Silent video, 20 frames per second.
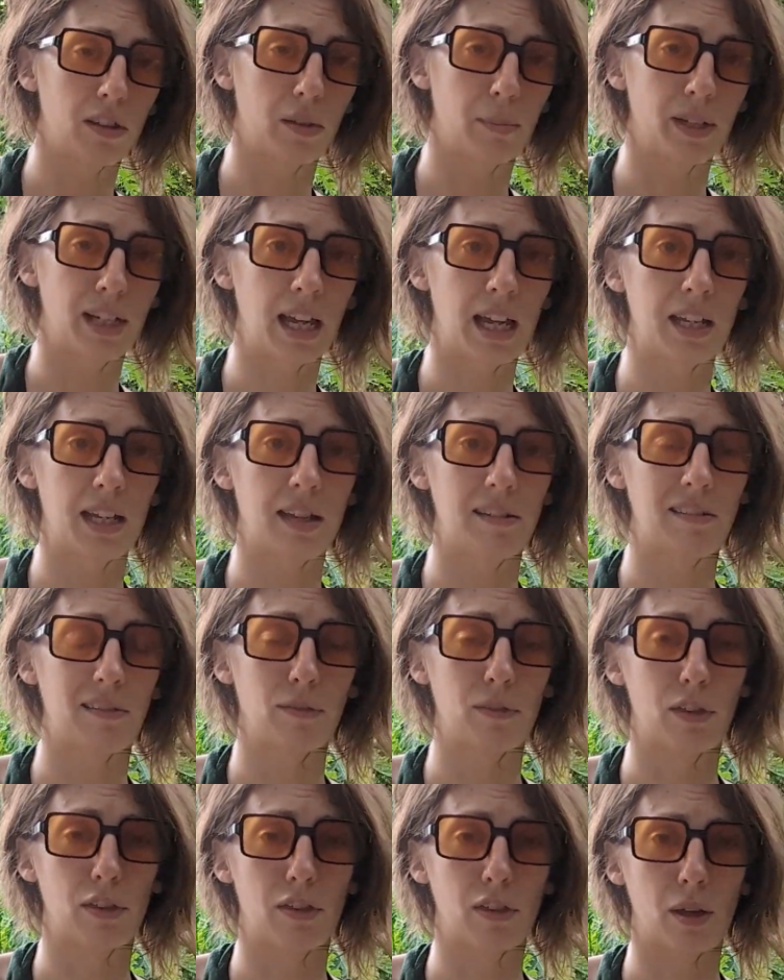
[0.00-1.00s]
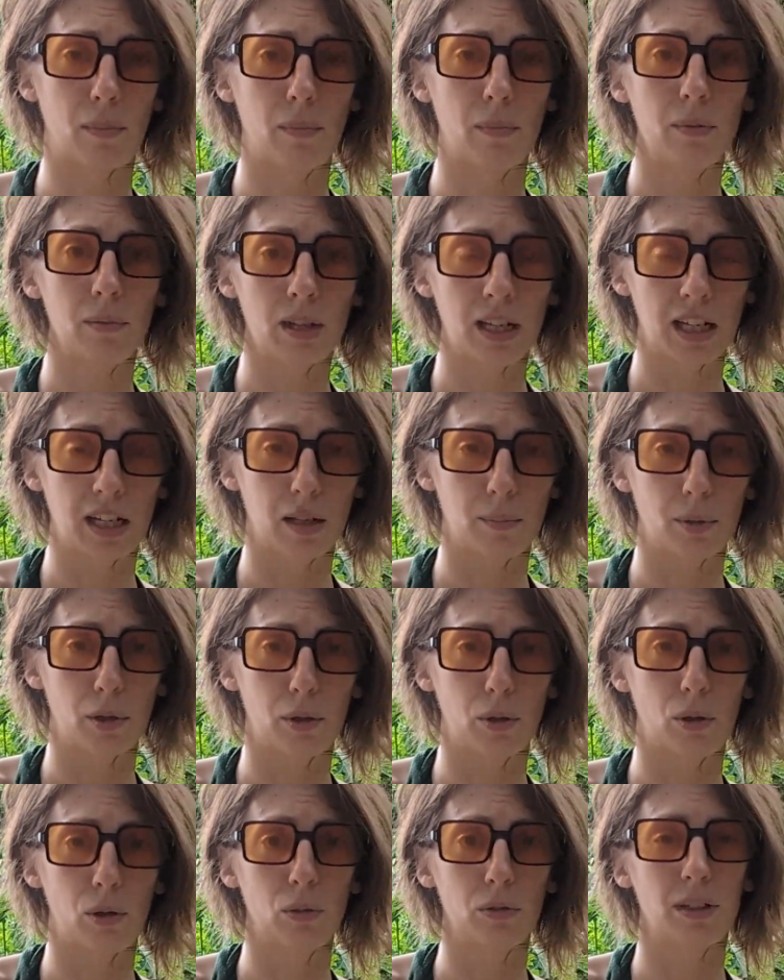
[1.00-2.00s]
mechanics of the thumb in the
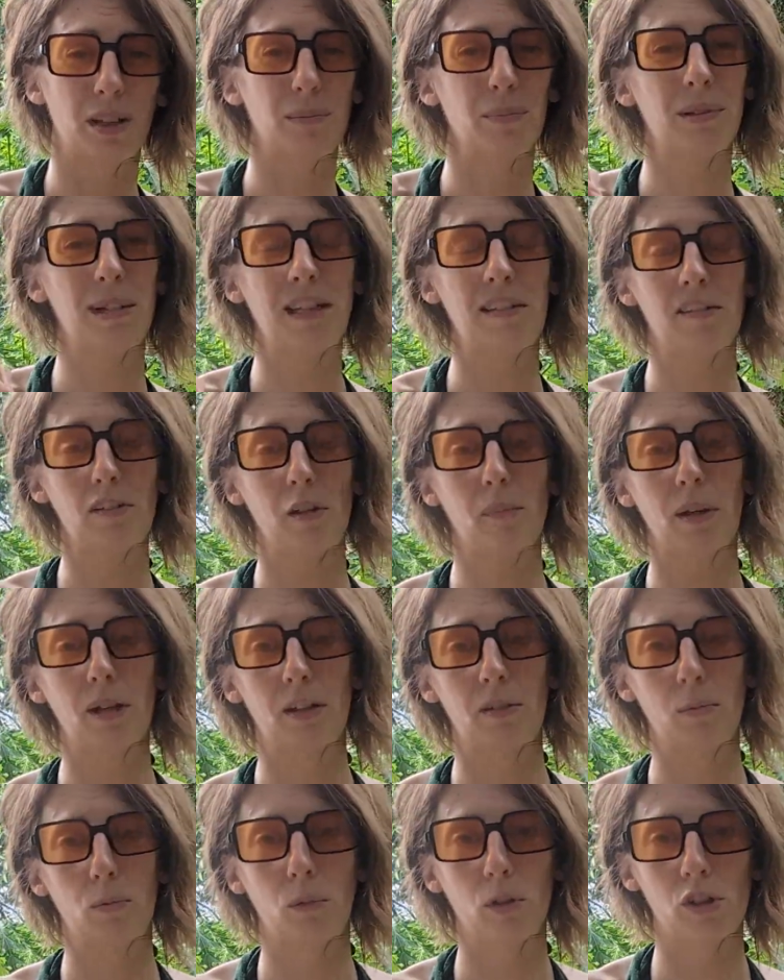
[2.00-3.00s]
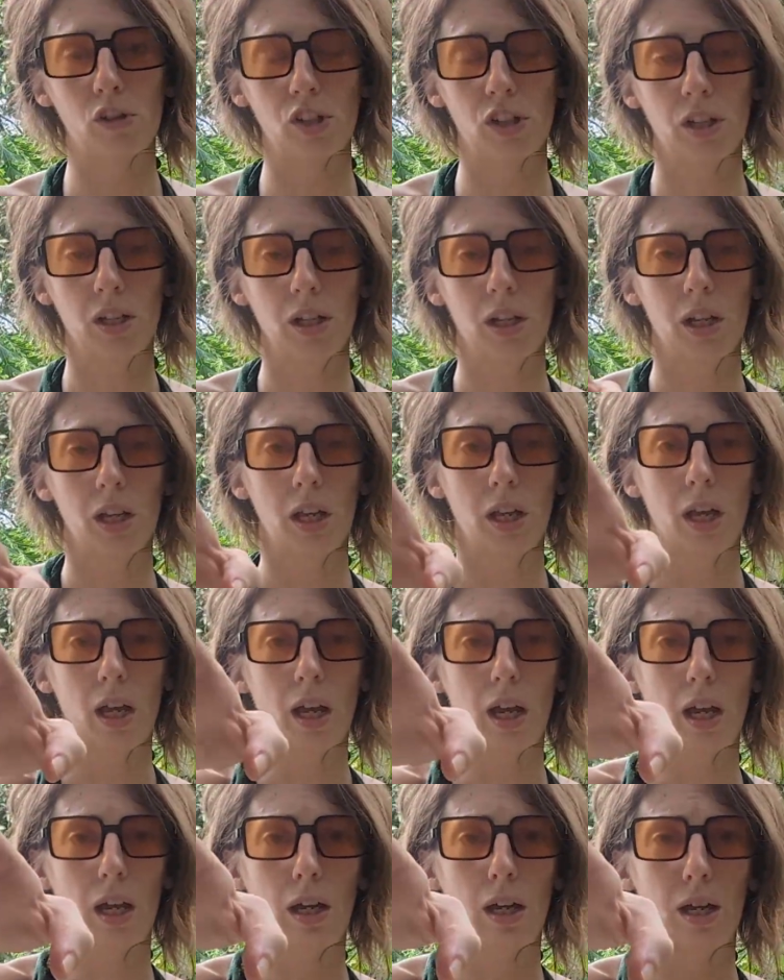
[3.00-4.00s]
bow hold, then please go back and watch it.
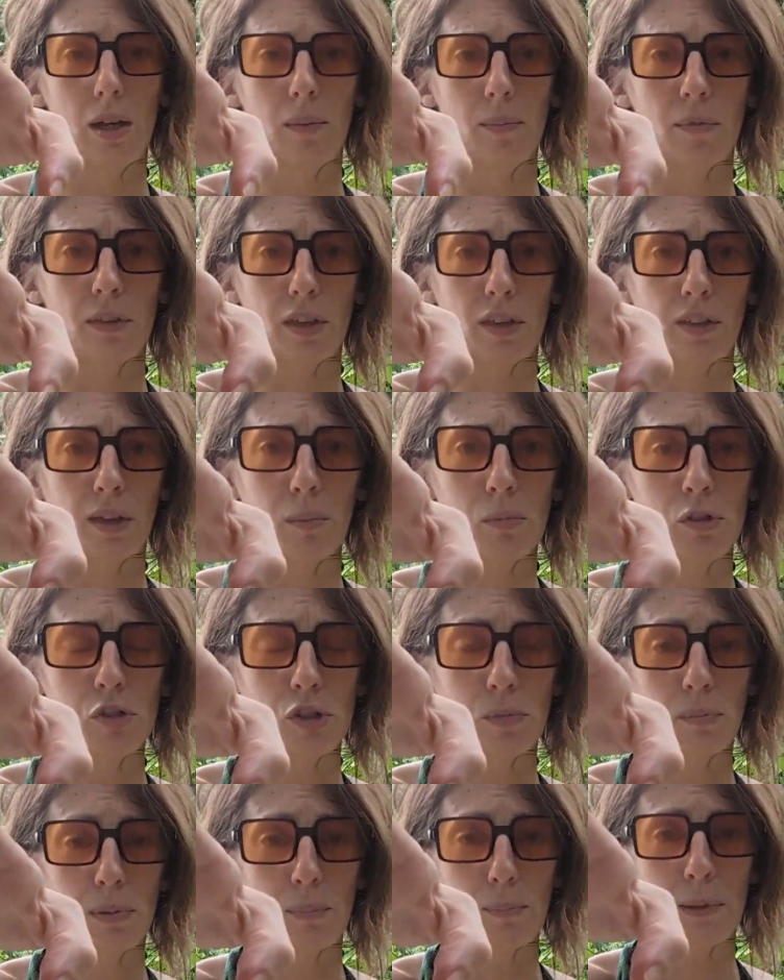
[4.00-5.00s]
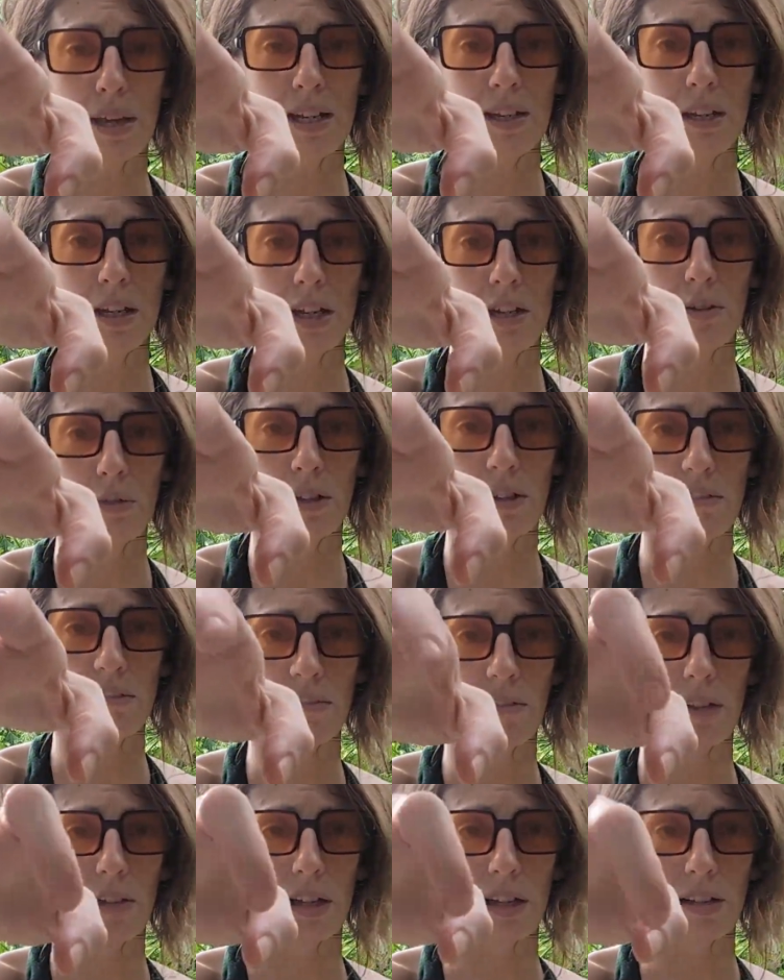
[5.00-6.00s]
The thumb should be bent and on its
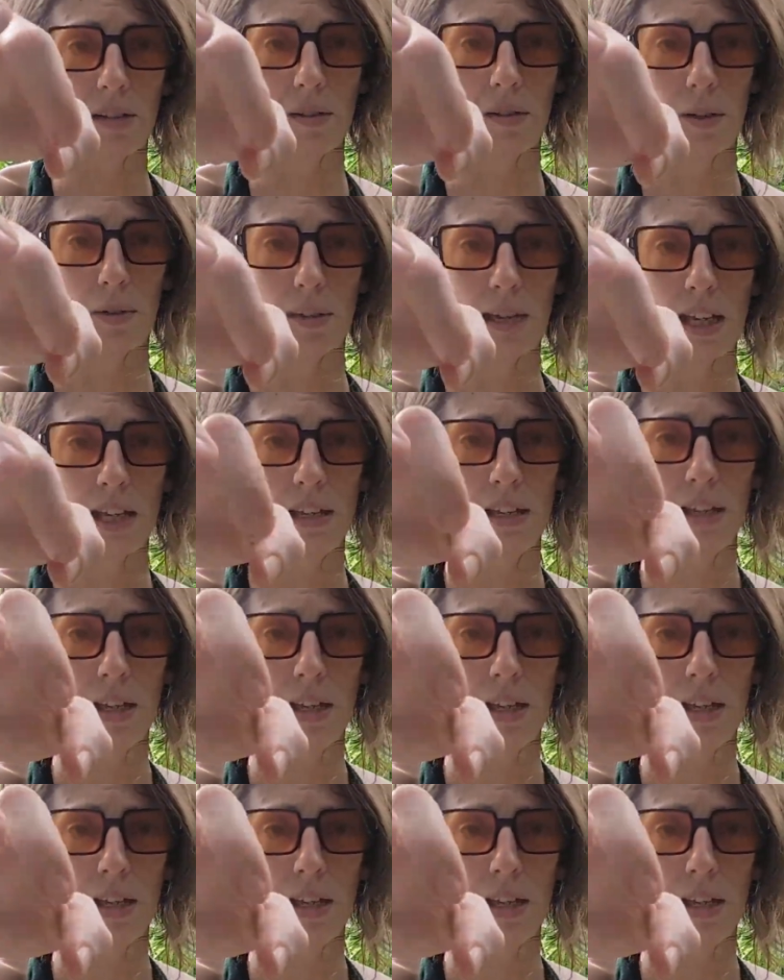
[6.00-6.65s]
side, okay?